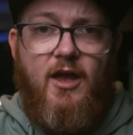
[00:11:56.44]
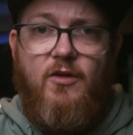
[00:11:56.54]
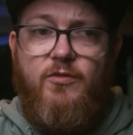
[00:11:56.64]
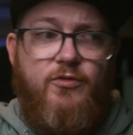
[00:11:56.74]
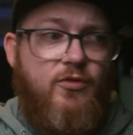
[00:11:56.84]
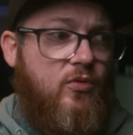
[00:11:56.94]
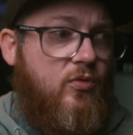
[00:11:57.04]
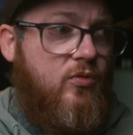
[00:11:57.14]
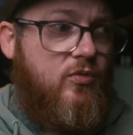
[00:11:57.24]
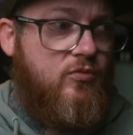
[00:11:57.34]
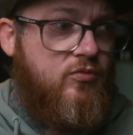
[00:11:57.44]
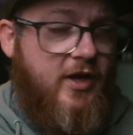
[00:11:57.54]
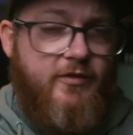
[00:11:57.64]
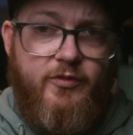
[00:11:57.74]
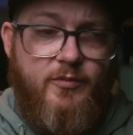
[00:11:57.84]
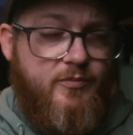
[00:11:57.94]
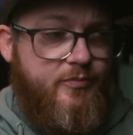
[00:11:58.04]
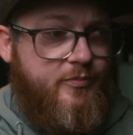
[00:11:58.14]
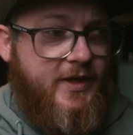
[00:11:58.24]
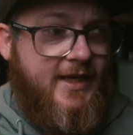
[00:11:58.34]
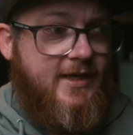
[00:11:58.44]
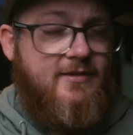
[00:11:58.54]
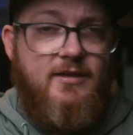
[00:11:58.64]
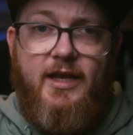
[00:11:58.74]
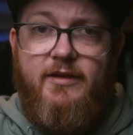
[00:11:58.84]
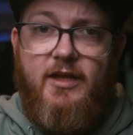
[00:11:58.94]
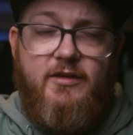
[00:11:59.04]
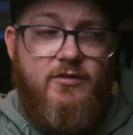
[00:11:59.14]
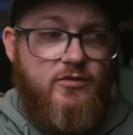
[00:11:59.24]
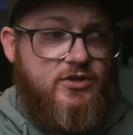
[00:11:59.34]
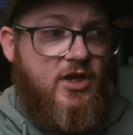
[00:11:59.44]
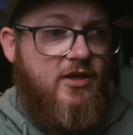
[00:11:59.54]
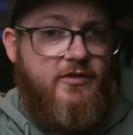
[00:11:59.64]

through right from beginning to end, like no start to